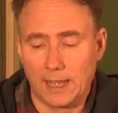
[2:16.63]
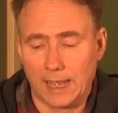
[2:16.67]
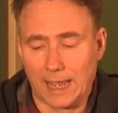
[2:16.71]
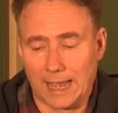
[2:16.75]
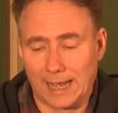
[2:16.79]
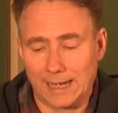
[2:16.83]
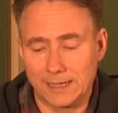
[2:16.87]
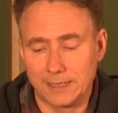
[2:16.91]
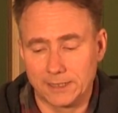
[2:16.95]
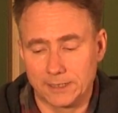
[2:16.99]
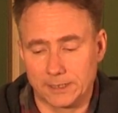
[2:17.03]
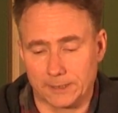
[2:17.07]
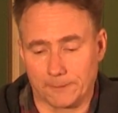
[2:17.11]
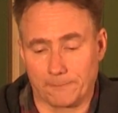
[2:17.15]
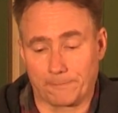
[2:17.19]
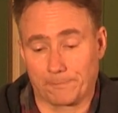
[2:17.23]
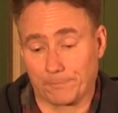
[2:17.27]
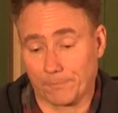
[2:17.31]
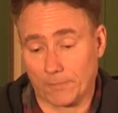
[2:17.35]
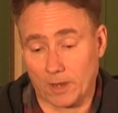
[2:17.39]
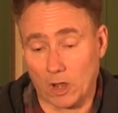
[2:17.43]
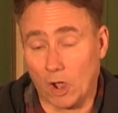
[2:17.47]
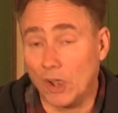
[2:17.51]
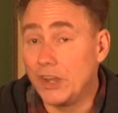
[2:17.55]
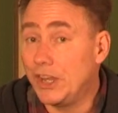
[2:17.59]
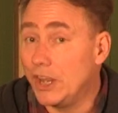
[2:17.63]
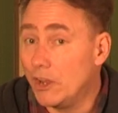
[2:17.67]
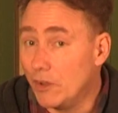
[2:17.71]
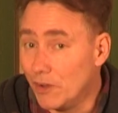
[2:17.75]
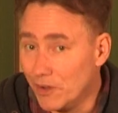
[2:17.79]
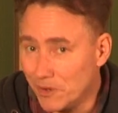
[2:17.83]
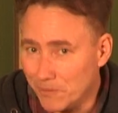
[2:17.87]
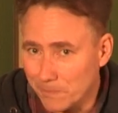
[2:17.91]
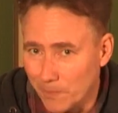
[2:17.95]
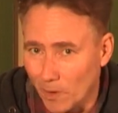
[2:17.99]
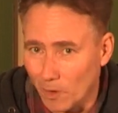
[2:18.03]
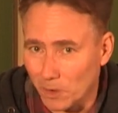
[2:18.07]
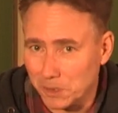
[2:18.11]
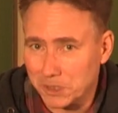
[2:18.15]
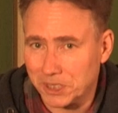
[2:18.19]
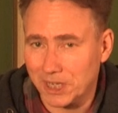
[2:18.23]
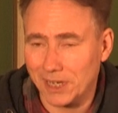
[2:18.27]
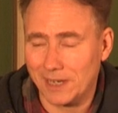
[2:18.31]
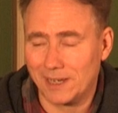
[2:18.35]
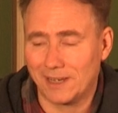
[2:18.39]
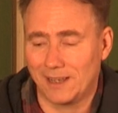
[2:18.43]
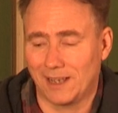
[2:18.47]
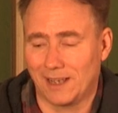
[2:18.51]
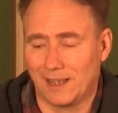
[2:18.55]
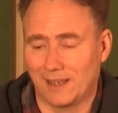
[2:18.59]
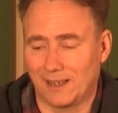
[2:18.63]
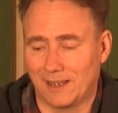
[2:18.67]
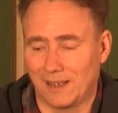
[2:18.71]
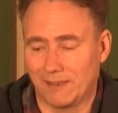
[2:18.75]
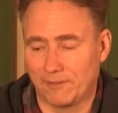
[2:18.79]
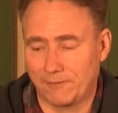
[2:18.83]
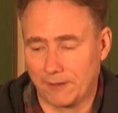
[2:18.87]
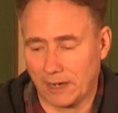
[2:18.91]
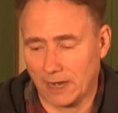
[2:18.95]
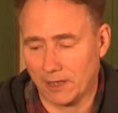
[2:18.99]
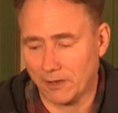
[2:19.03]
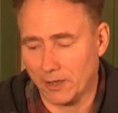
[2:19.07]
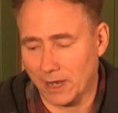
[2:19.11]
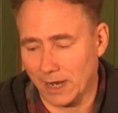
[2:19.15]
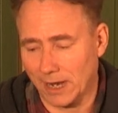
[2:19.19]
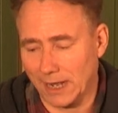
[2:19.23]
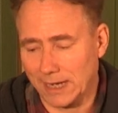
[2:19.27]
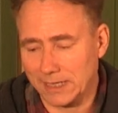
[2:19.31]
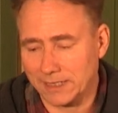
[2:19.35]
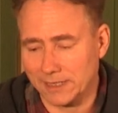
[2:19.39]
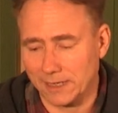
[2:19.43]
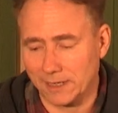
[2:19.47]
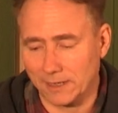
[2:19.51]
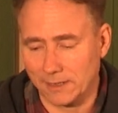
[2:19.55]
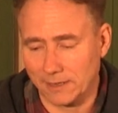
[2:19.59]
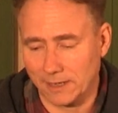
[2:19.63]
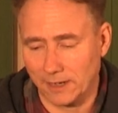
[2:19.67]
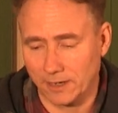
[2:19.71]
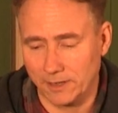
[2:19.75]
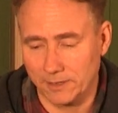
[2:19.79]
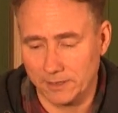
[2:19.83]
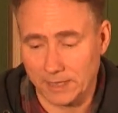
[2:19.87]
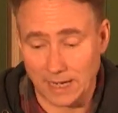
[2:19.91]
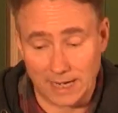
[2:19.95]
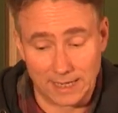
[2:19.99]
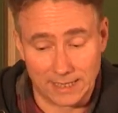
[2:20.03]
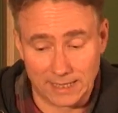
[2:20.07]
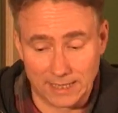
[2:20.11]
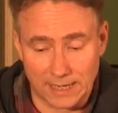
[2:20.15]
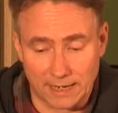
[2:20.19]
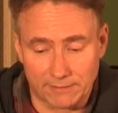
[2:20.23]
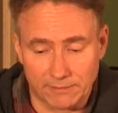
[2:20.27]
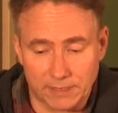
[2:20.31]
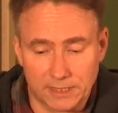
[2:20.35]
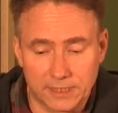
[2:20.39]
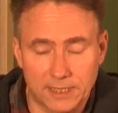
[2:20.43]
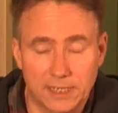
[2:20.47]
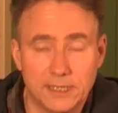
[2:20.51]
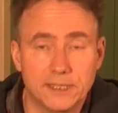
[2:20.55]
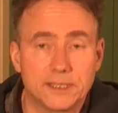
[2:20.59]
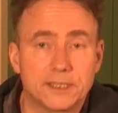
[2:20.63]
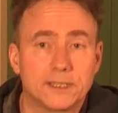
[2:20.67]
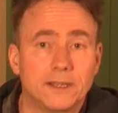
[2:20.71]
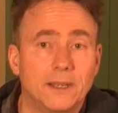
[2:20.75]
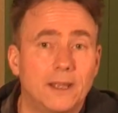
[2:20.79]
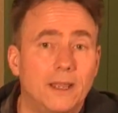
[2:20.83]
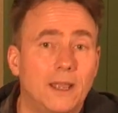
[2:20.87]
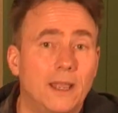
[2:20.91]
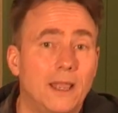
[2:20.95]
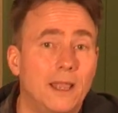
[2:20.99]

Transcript: and I knew who'd bought it, a fellow collector who'd had it ever since.